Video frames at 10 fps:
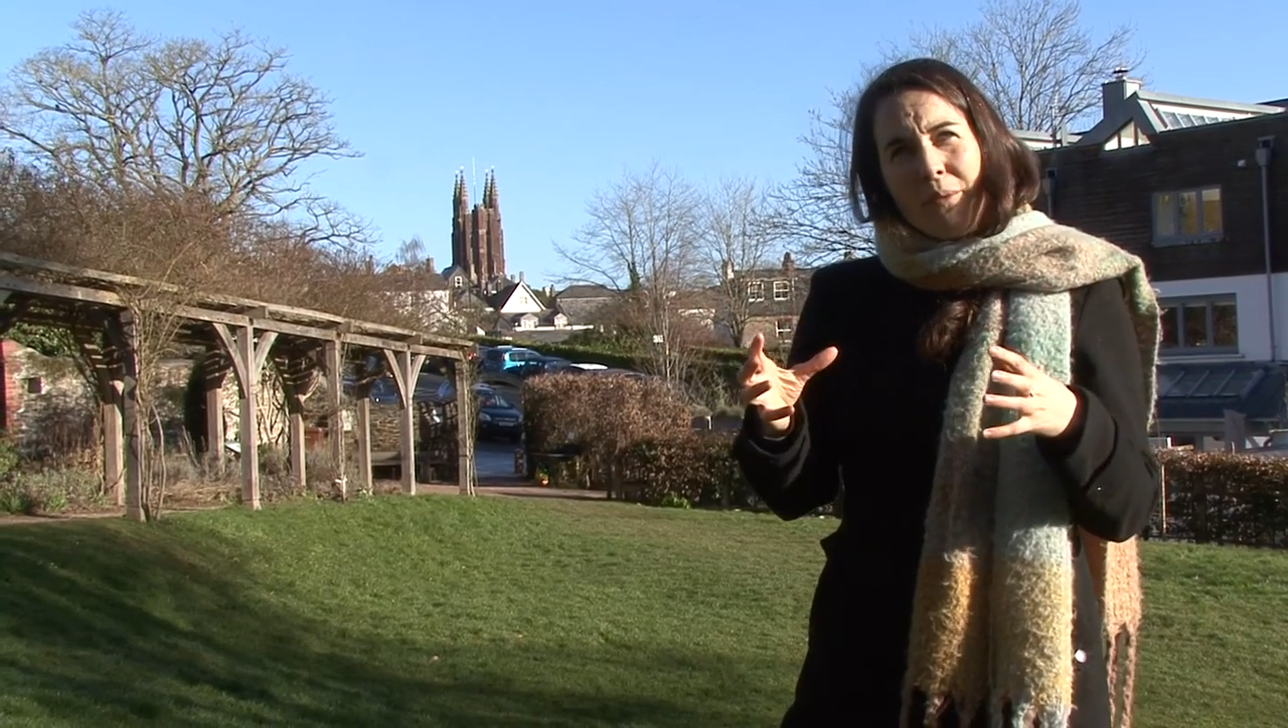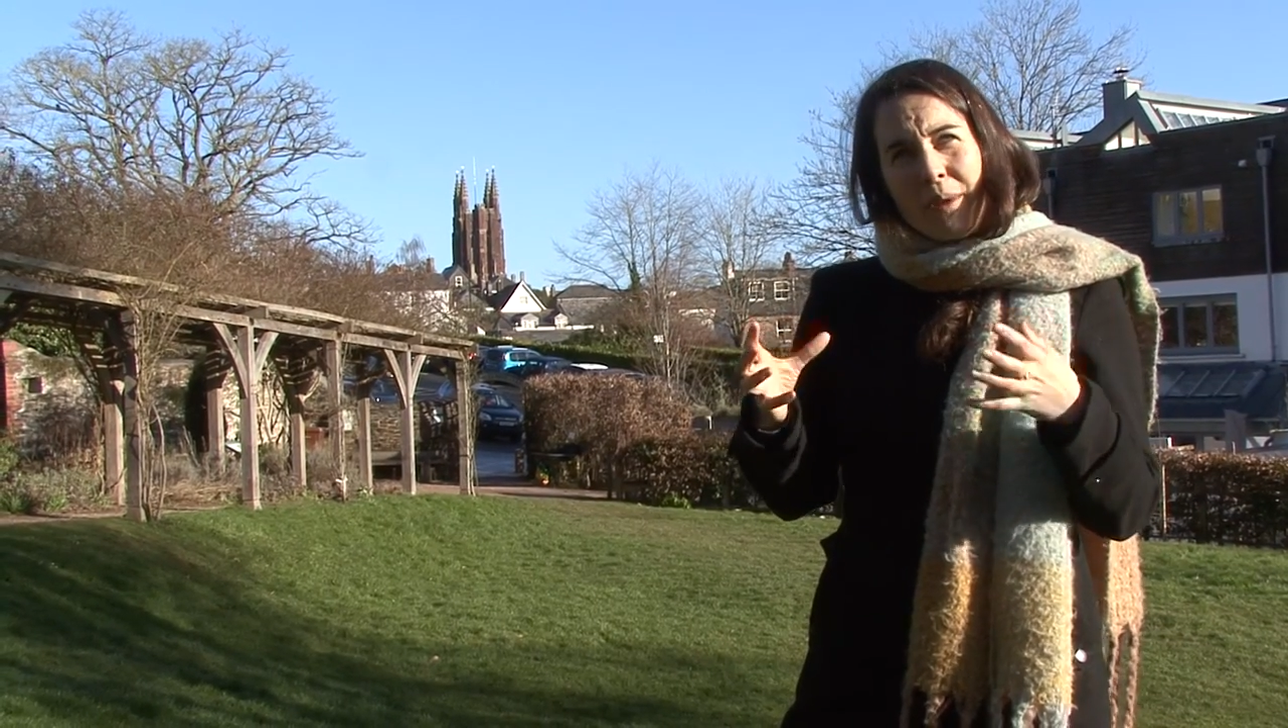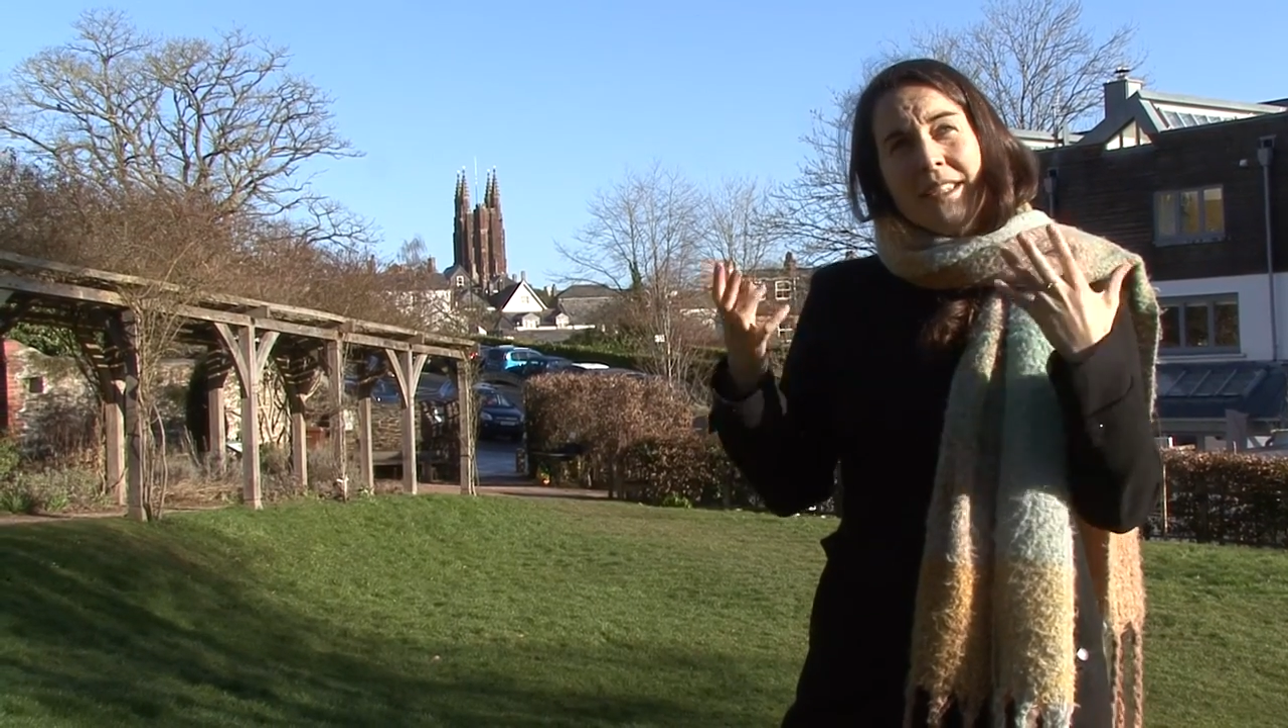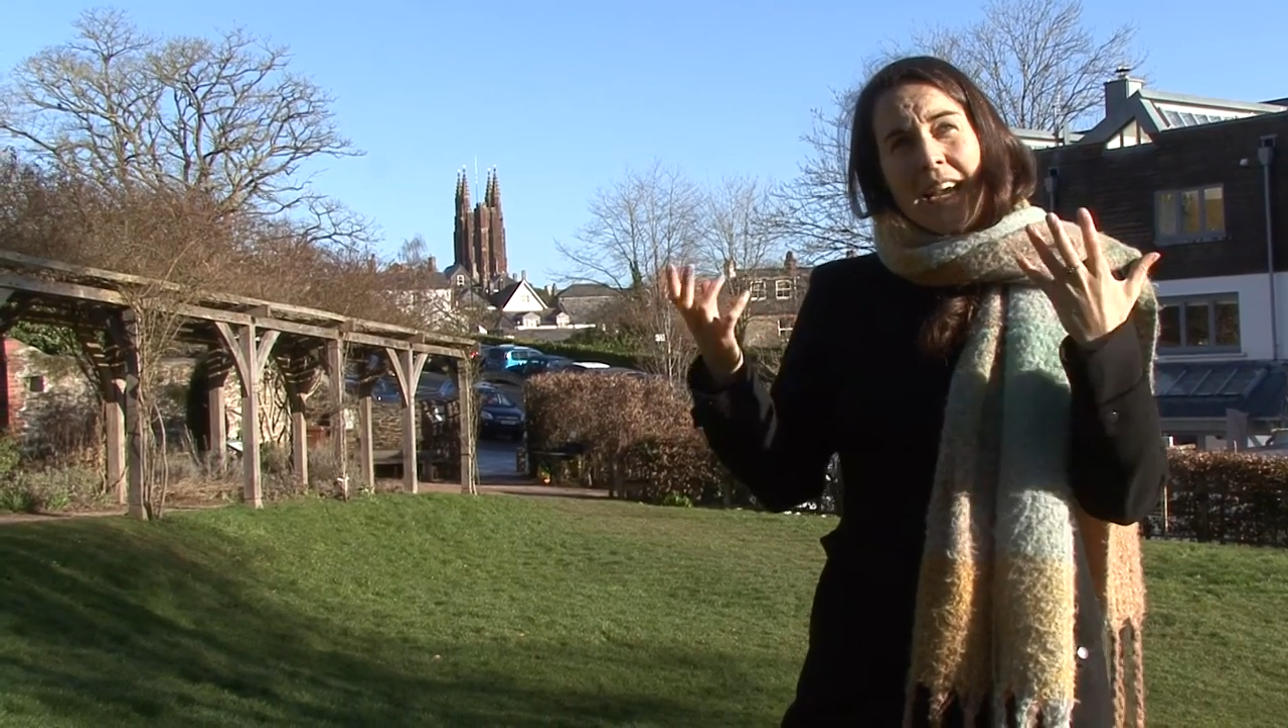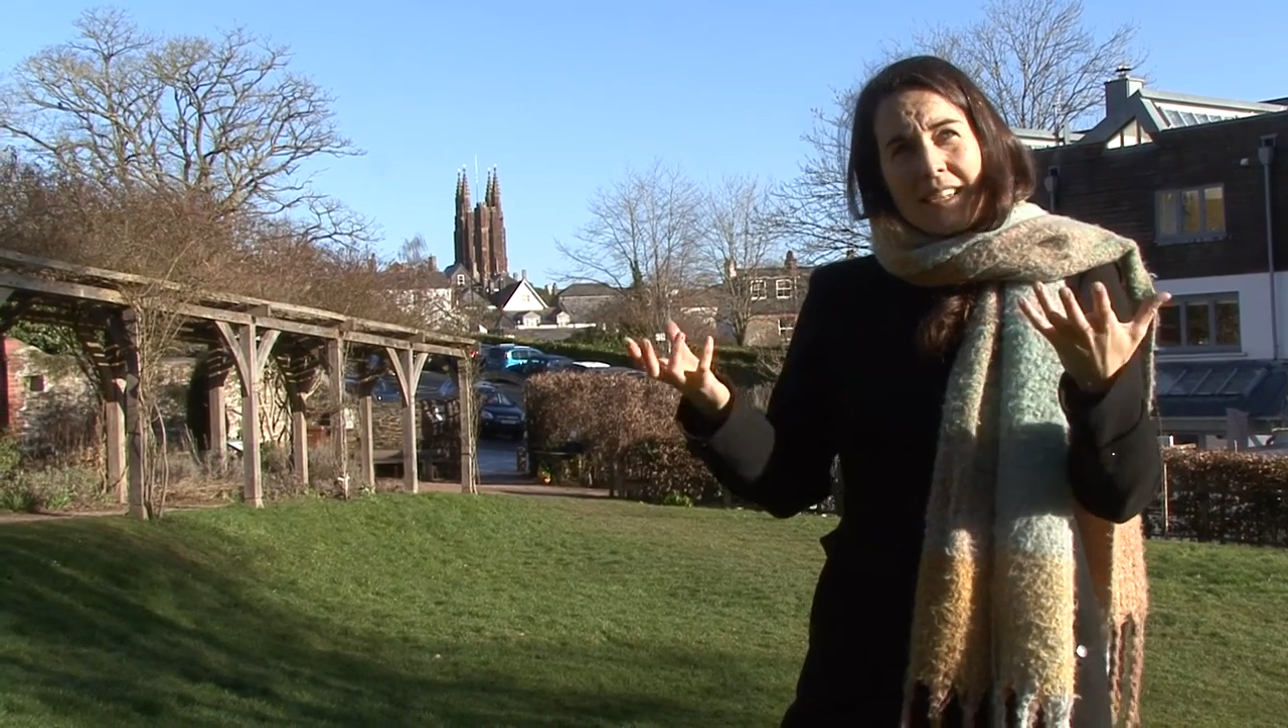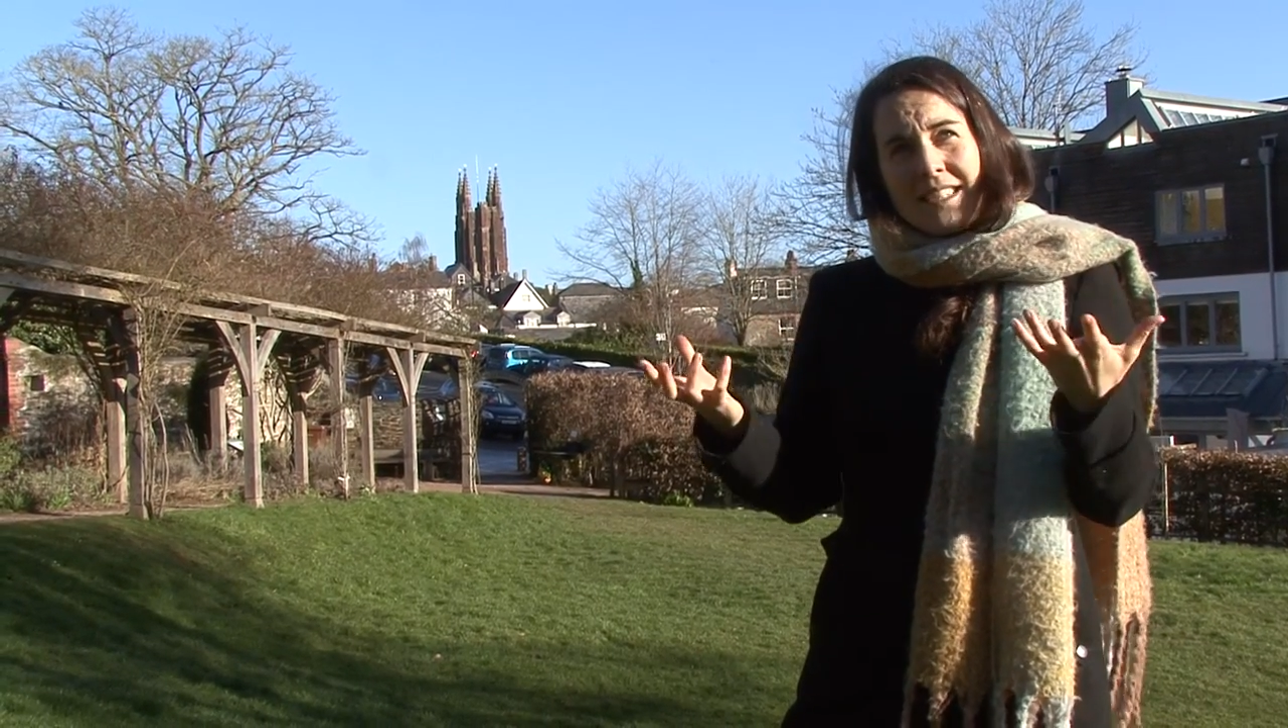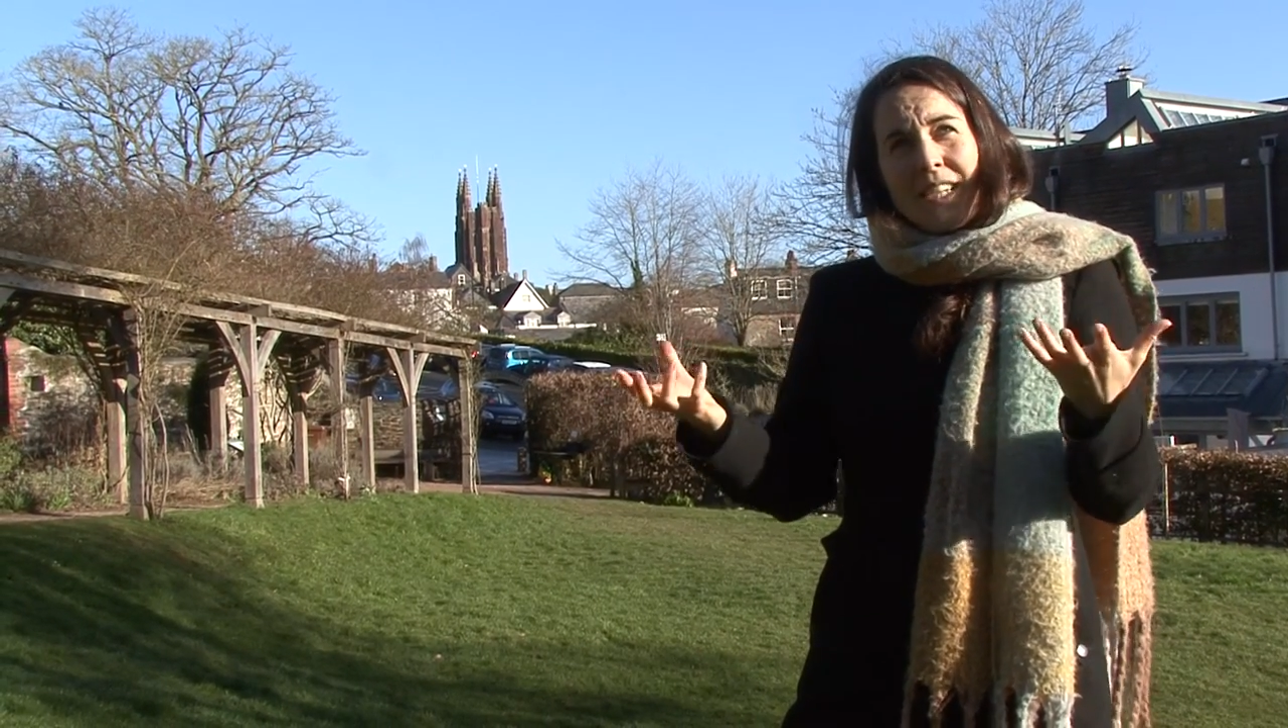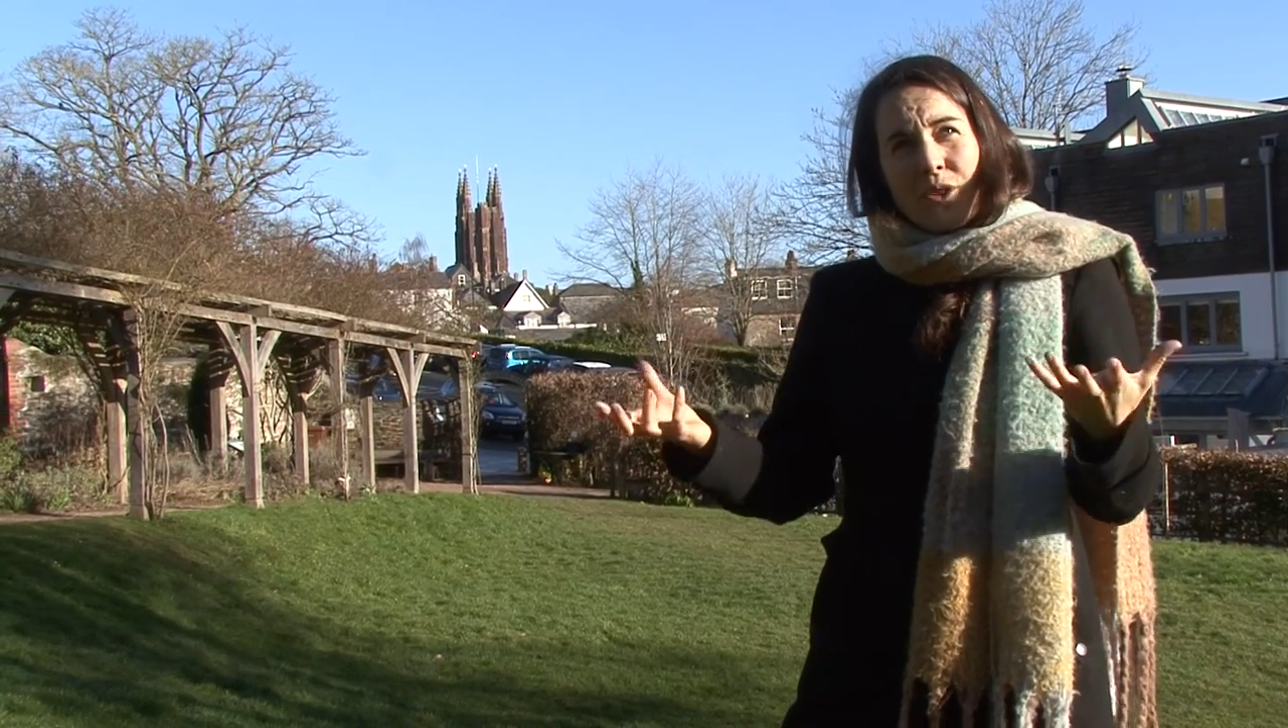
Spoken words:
which actually